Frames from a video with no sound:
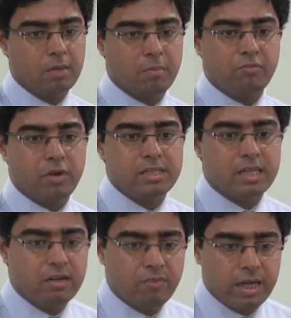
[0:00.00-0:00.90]
My friends
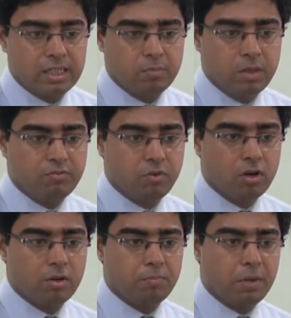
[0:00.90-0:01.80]
are inviting me
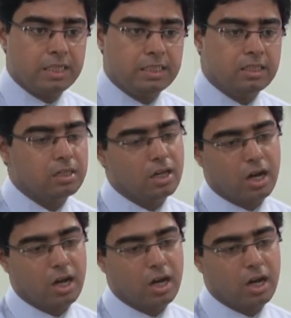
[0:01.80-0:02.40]
for a party.